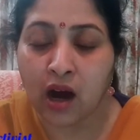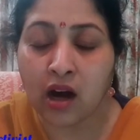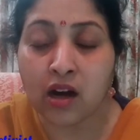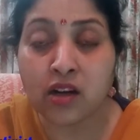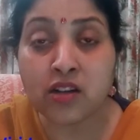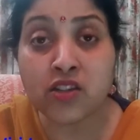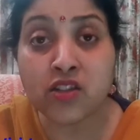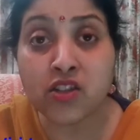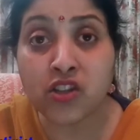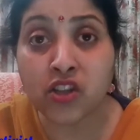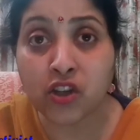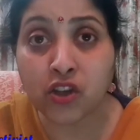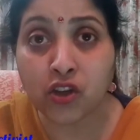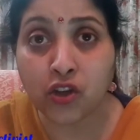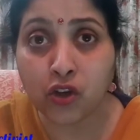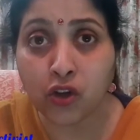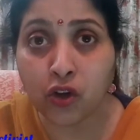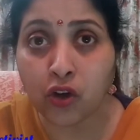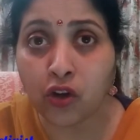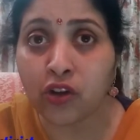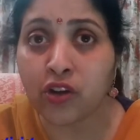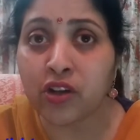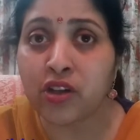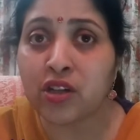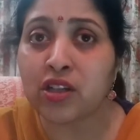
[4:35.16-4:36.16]
our
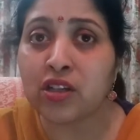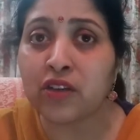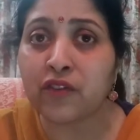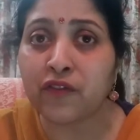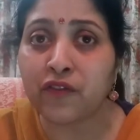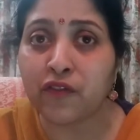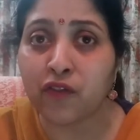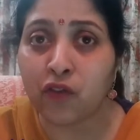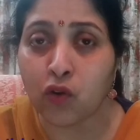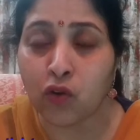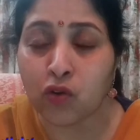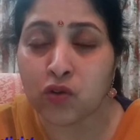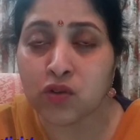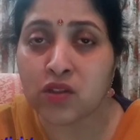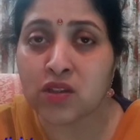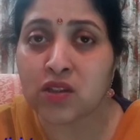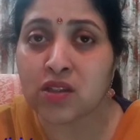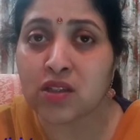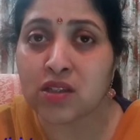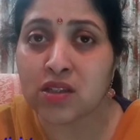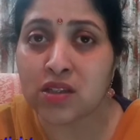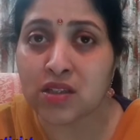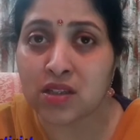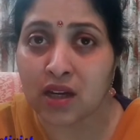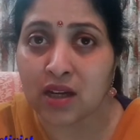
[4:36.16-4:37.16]
security
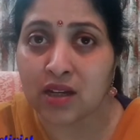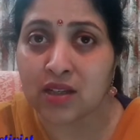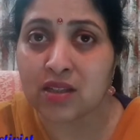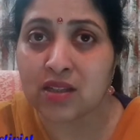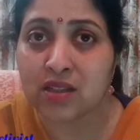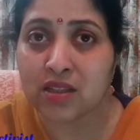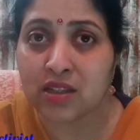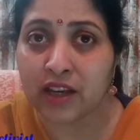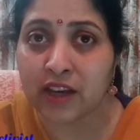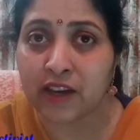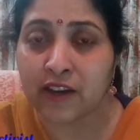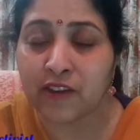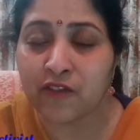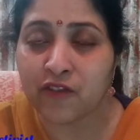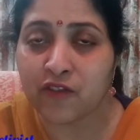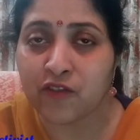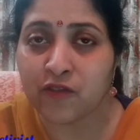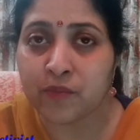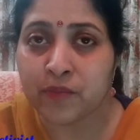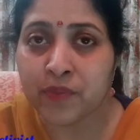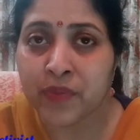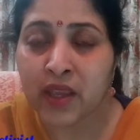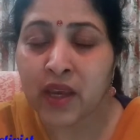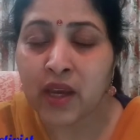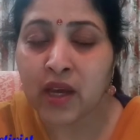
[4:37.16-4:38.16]
forces are safe,
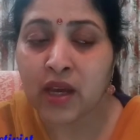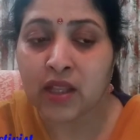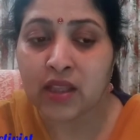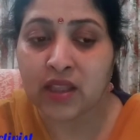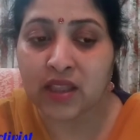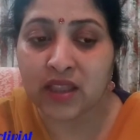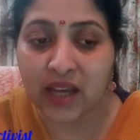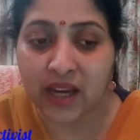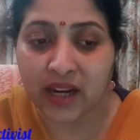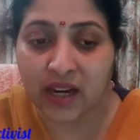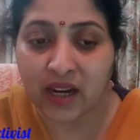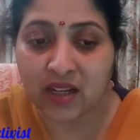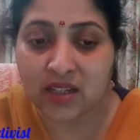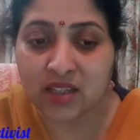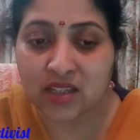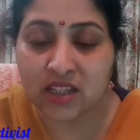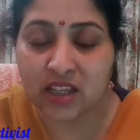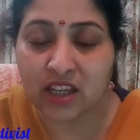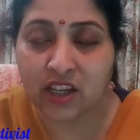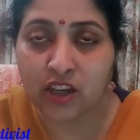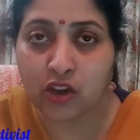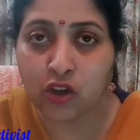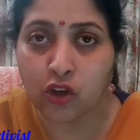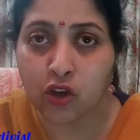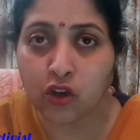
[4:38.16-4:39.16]
that our
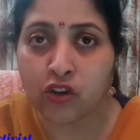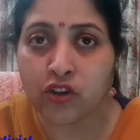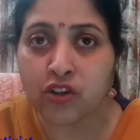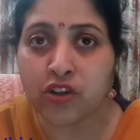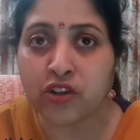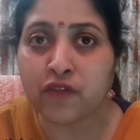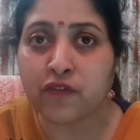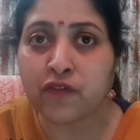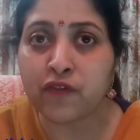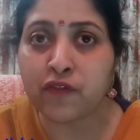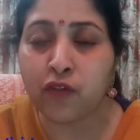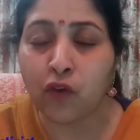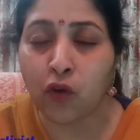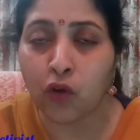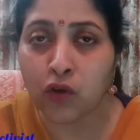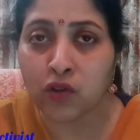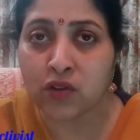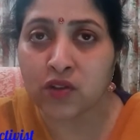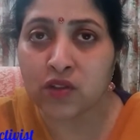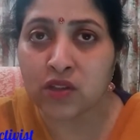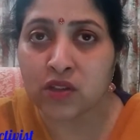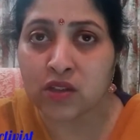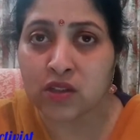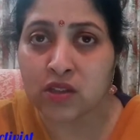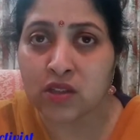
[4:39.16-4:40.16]
security
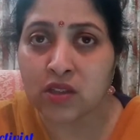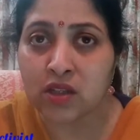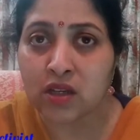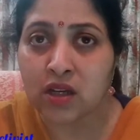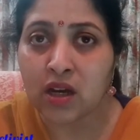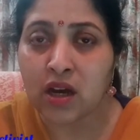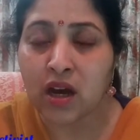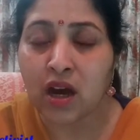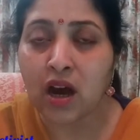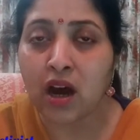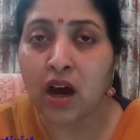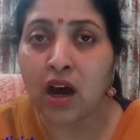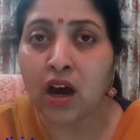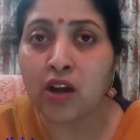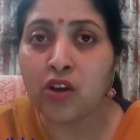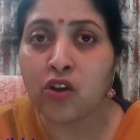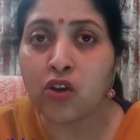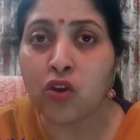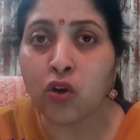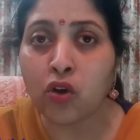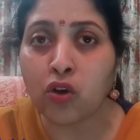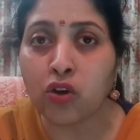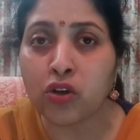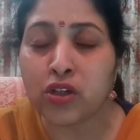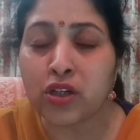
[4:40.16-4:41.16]
forces are
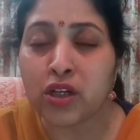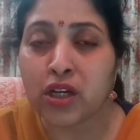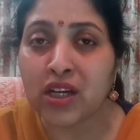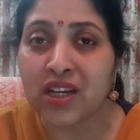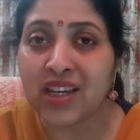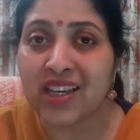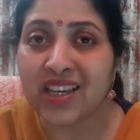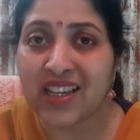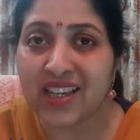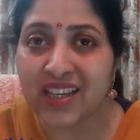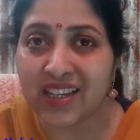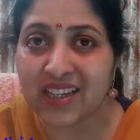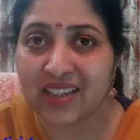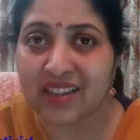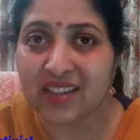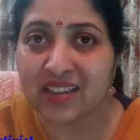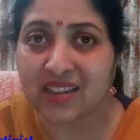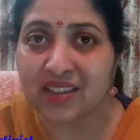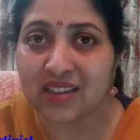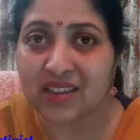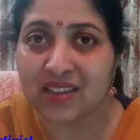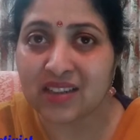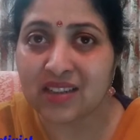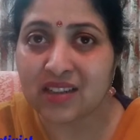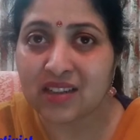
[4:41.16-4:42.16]
not
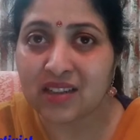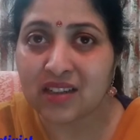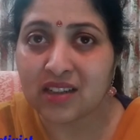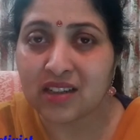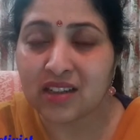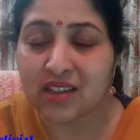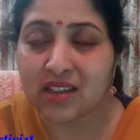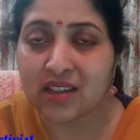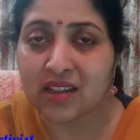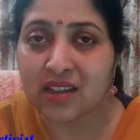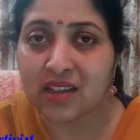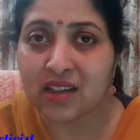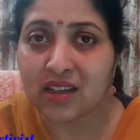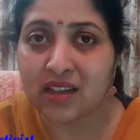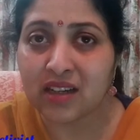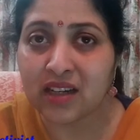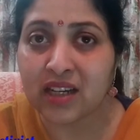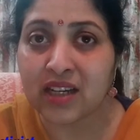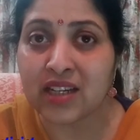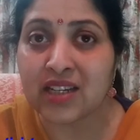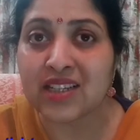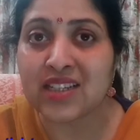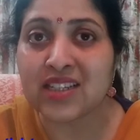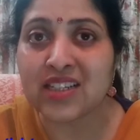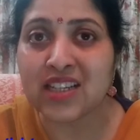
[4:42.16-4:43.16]
killed
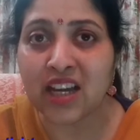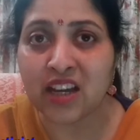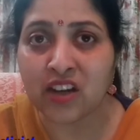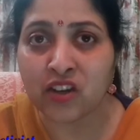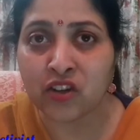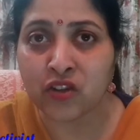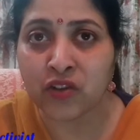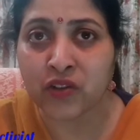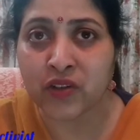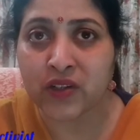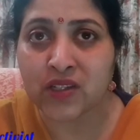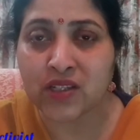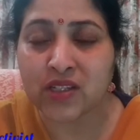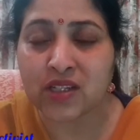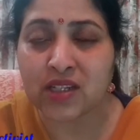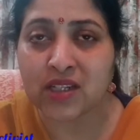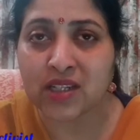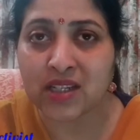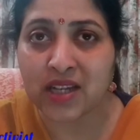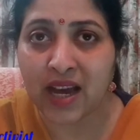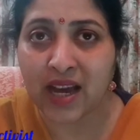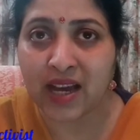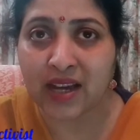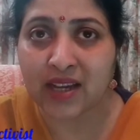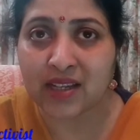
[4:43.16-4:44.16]
in terrorist
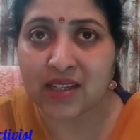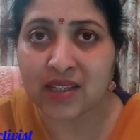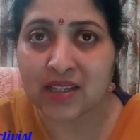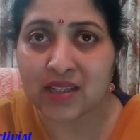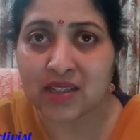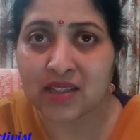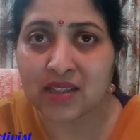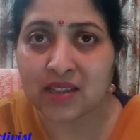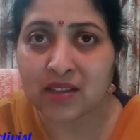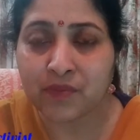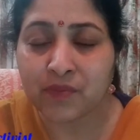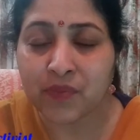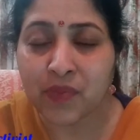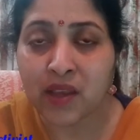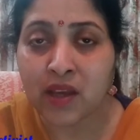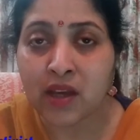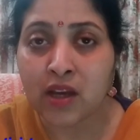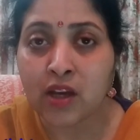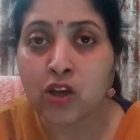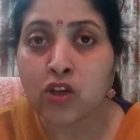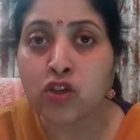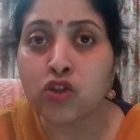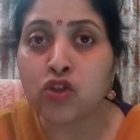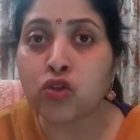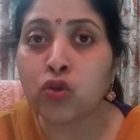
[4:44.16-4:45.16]
attacks,
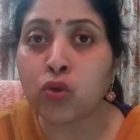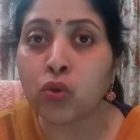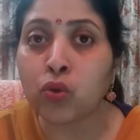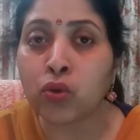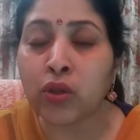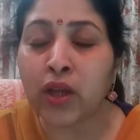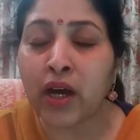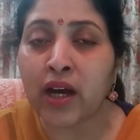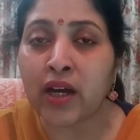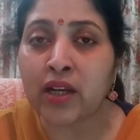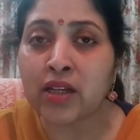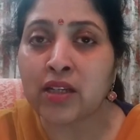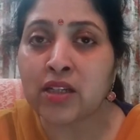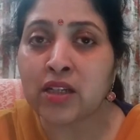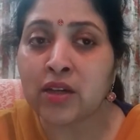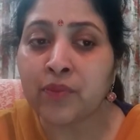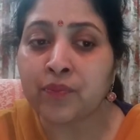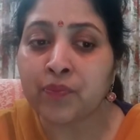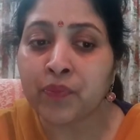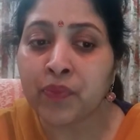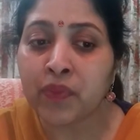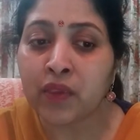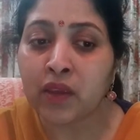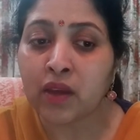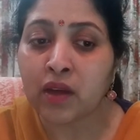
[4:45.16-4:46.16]
so that